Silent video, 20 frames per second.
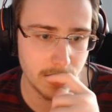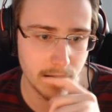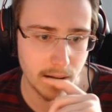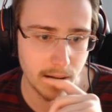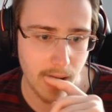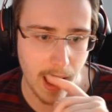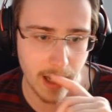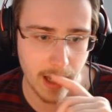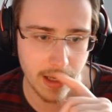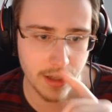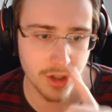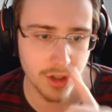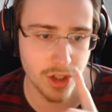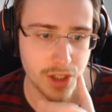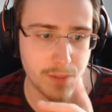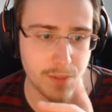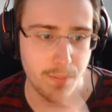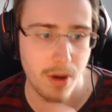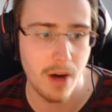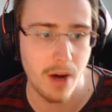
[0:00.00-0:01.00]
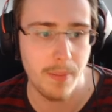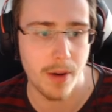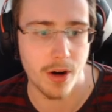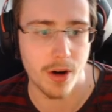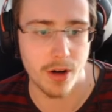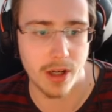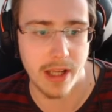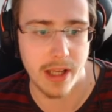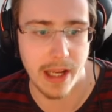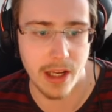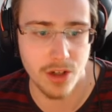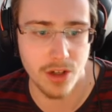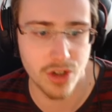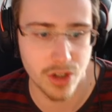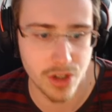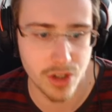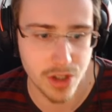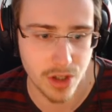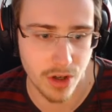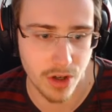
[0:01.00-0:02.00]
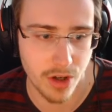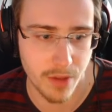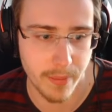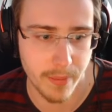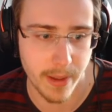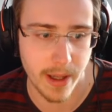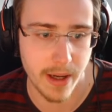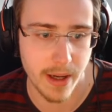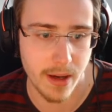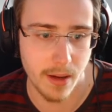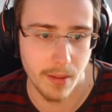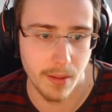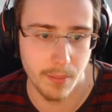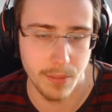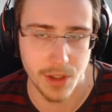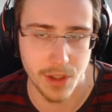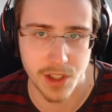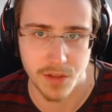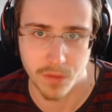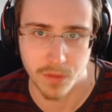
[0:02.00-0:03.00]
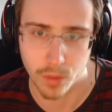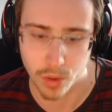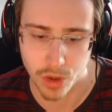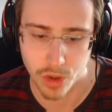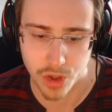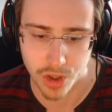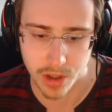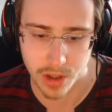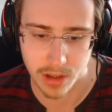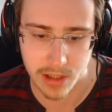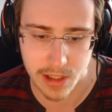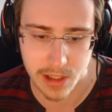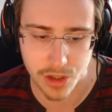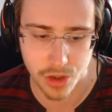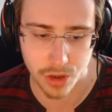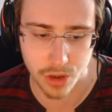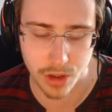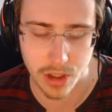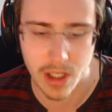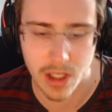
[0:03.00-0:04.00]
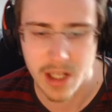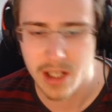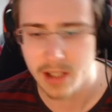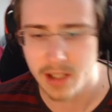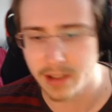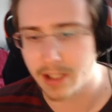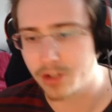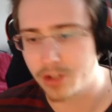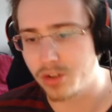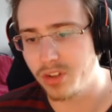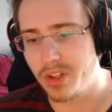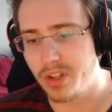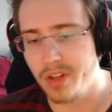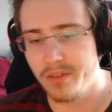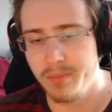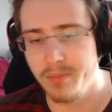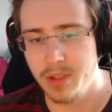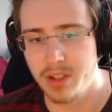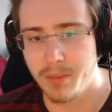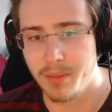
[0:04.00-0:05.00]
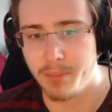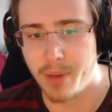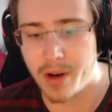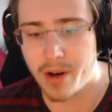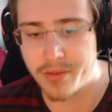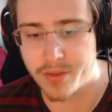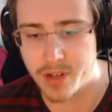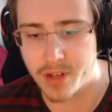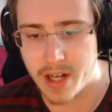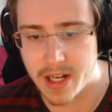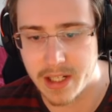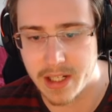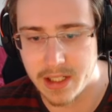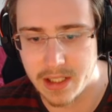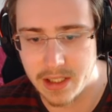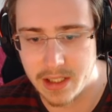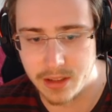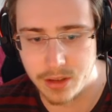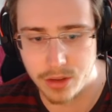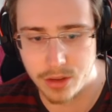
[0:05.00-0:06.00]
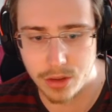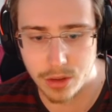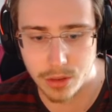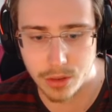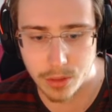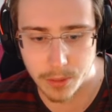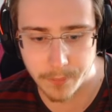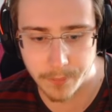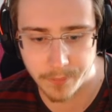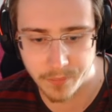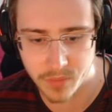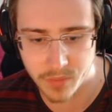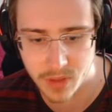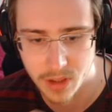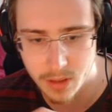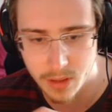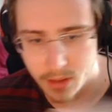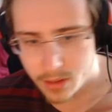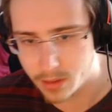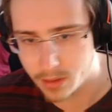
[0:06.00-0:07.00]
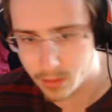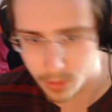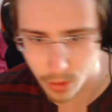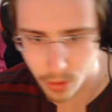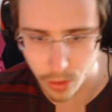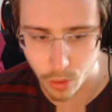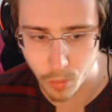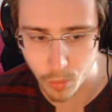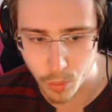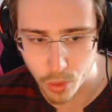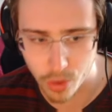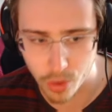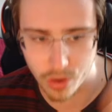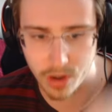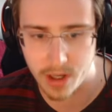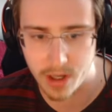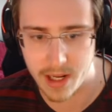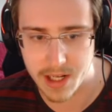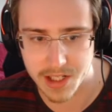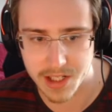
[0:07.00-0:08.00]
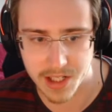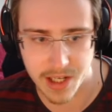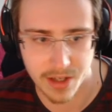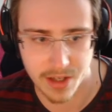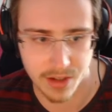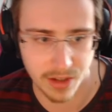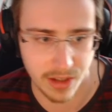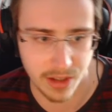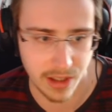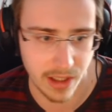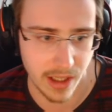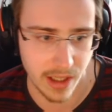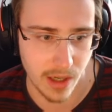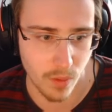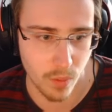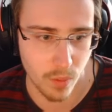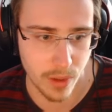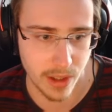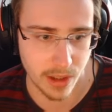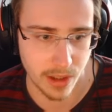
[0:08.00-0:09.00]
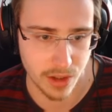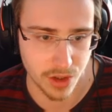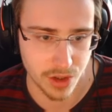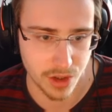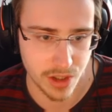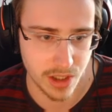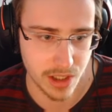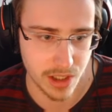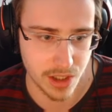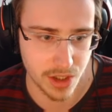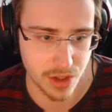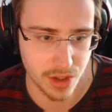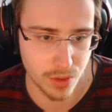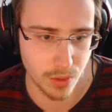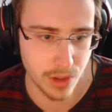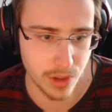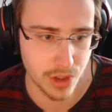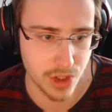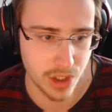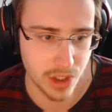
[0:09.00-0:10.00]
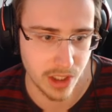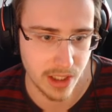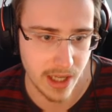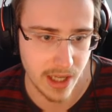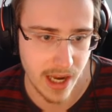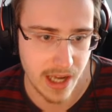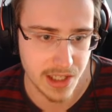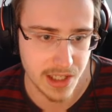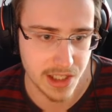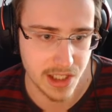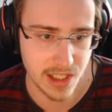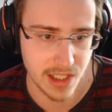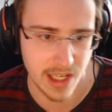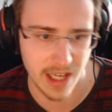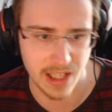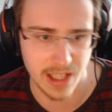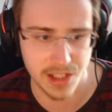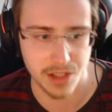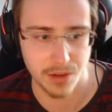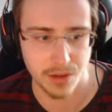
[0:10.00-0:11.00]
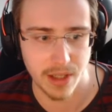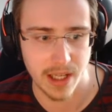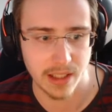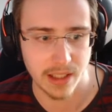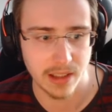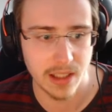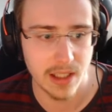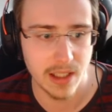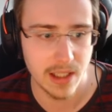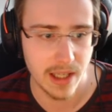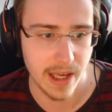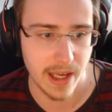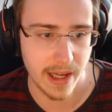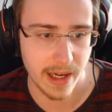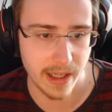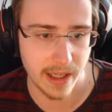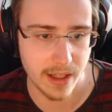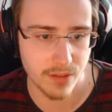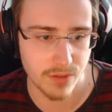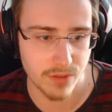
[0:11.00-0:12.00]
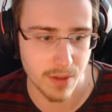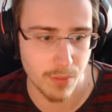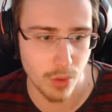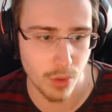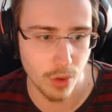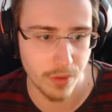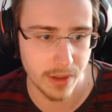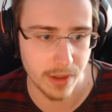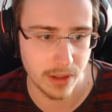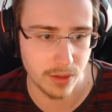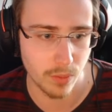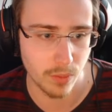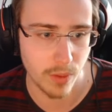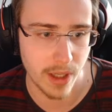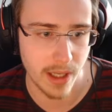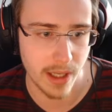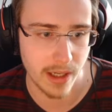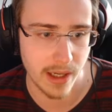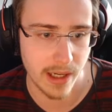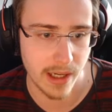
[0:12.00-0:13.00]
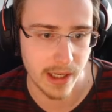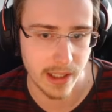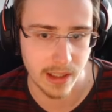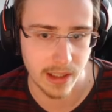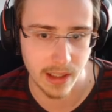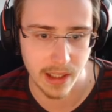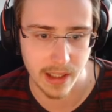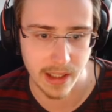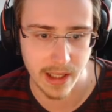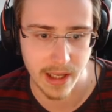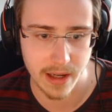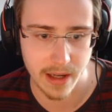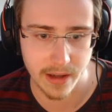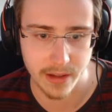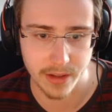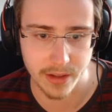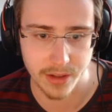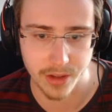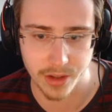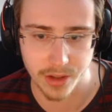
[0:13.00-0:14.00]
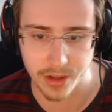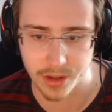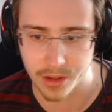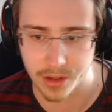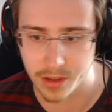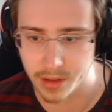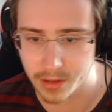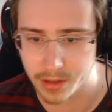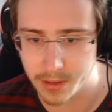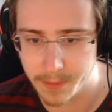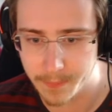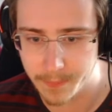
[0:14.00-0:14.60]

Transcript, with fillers: I can just pop Archangels on my Miss Fortune. That should that should give me the buffer I need to, you know, more or less guarantee that I win. Because as soon as she casts, yeah, let's do that. And I can remove it when I, I get another Urgot.